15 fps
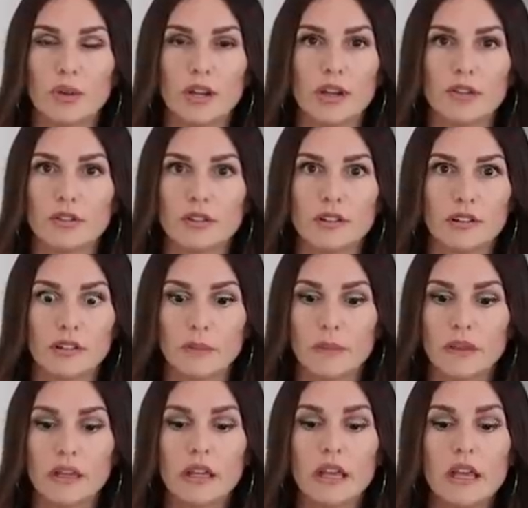300 and
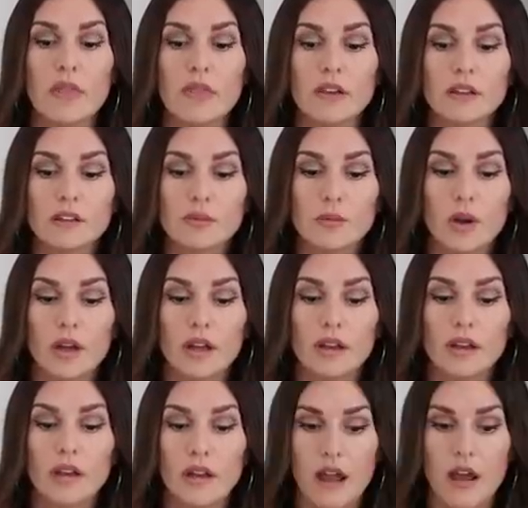something. And this
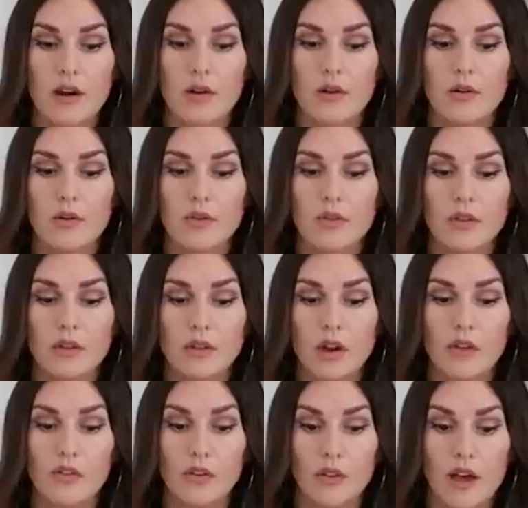one now, the
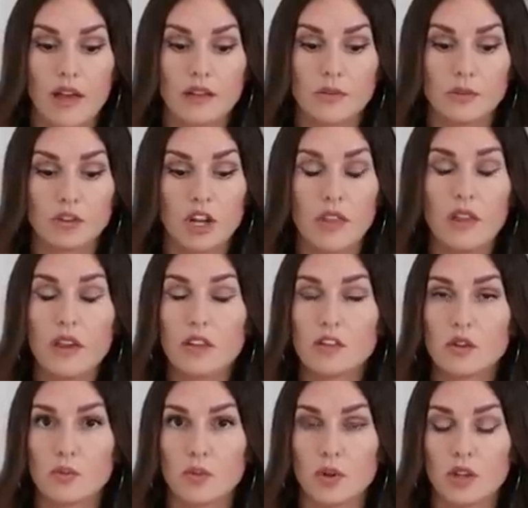look for less, which which I think
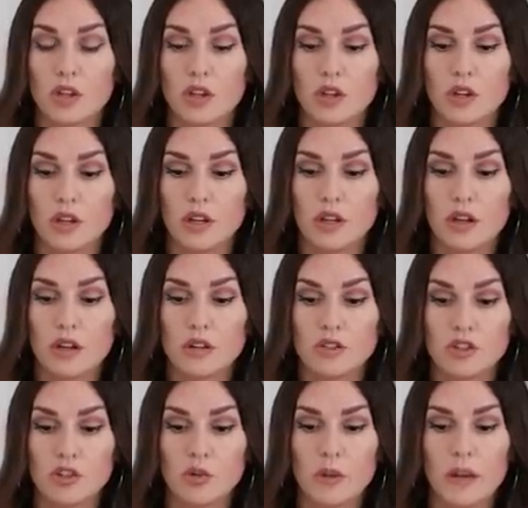is a really good
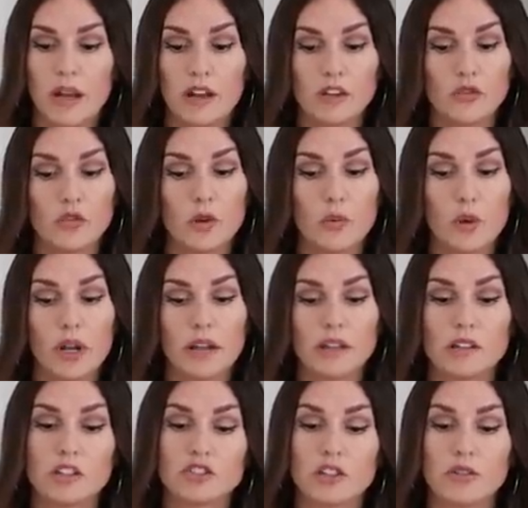dupe and it has 4.8
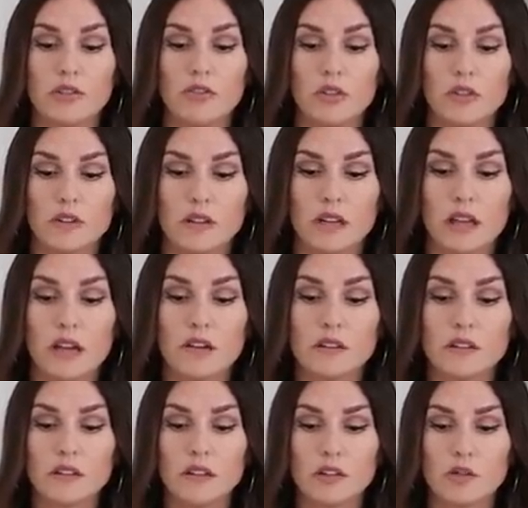stars on reviews, the
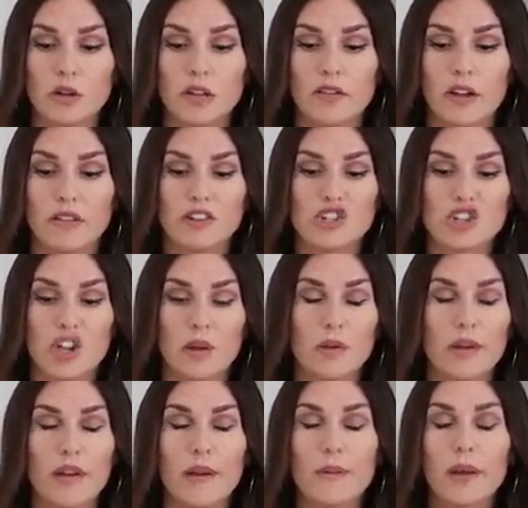Kelsey 25 inch
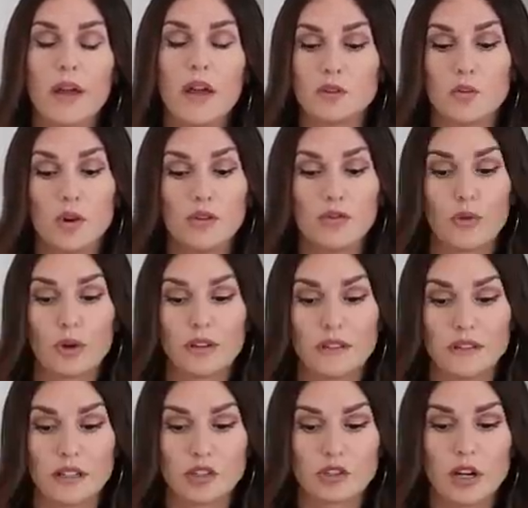table lamp. It's
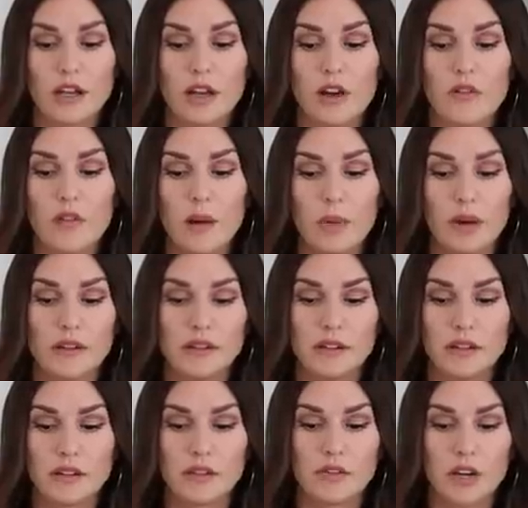146 right now. That price
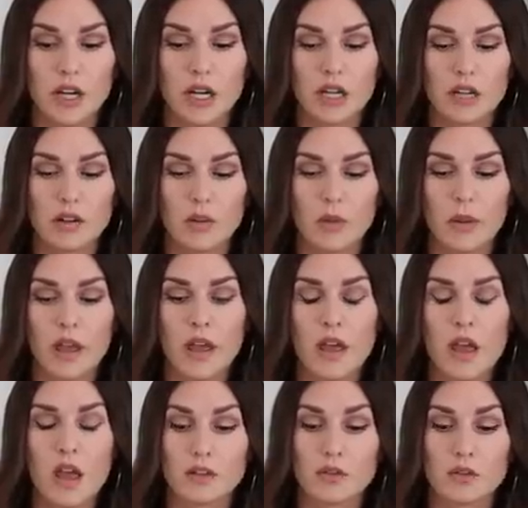does vary a little bit.
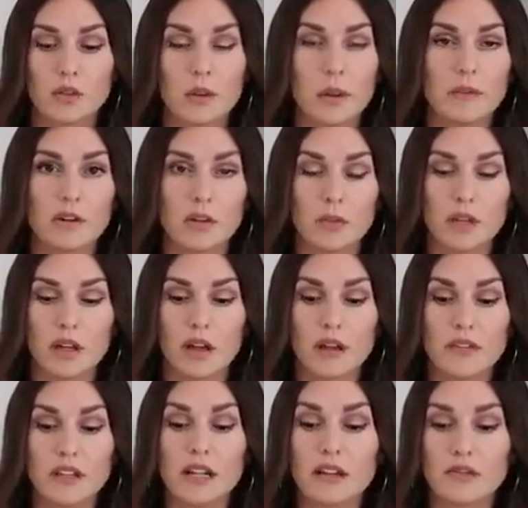So sometimes it'll be,
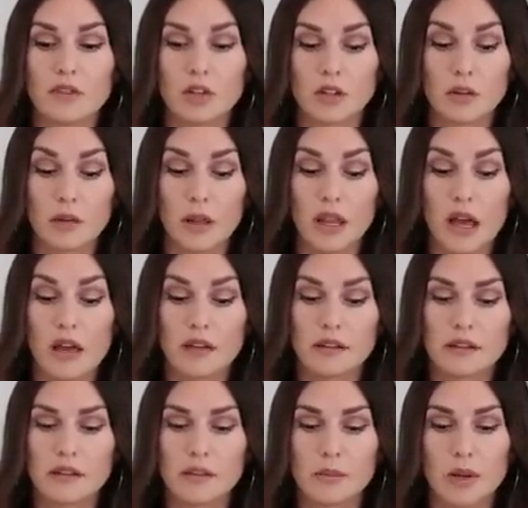I've seen it for a little bit less,
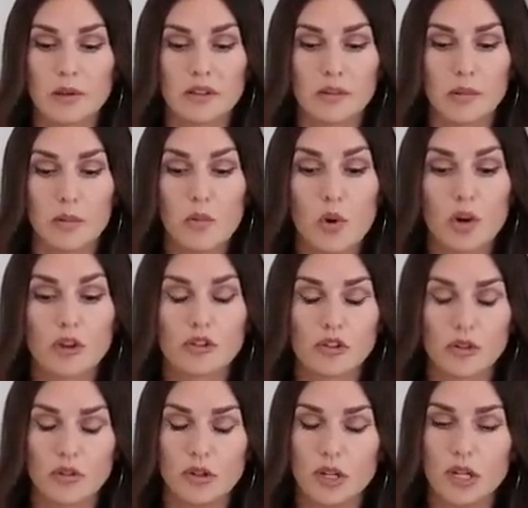sometimes a little bit more.
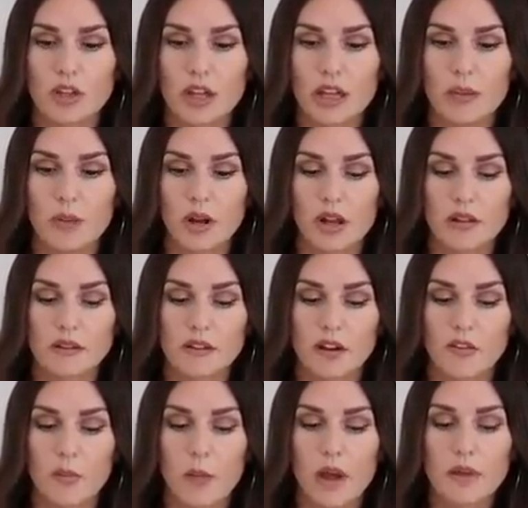So just kind of keep an eye on
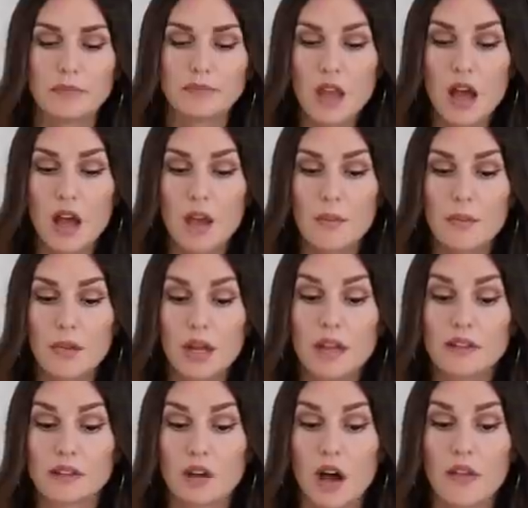stuff. But um,
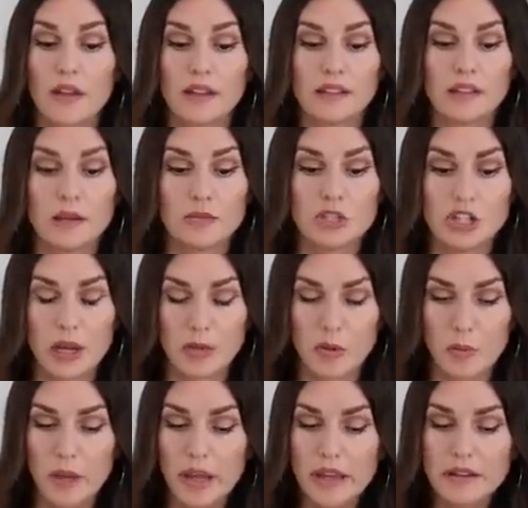it's got that same
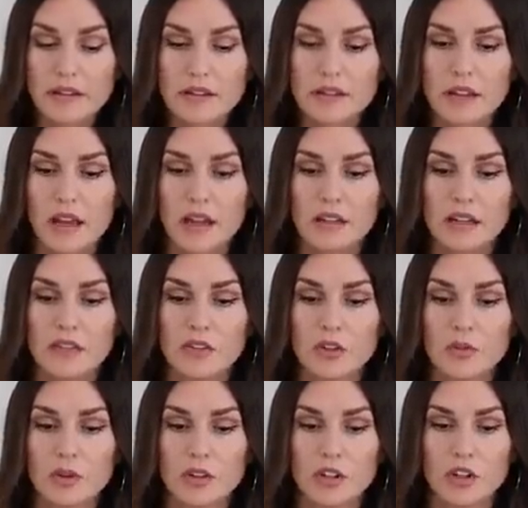shaped base and gives
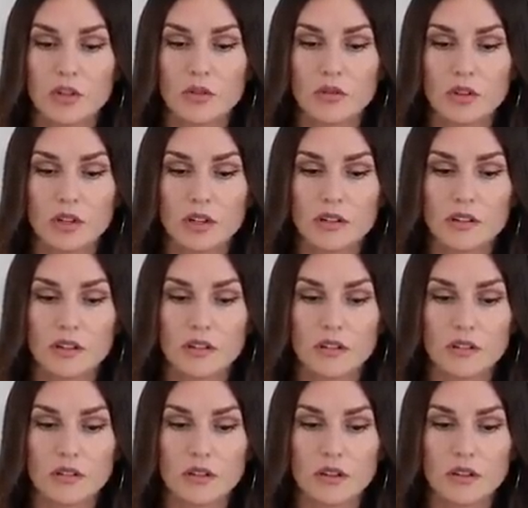a really cute look
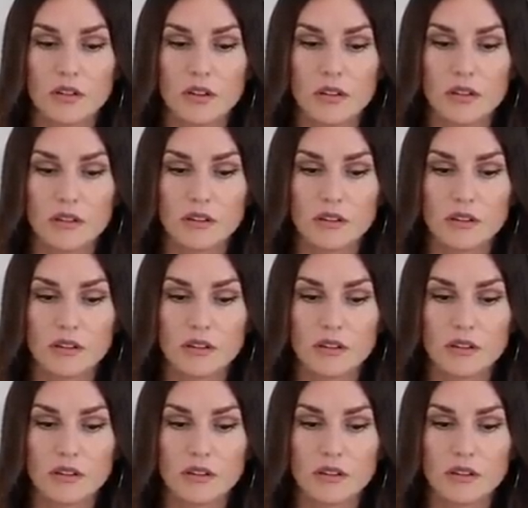to, to the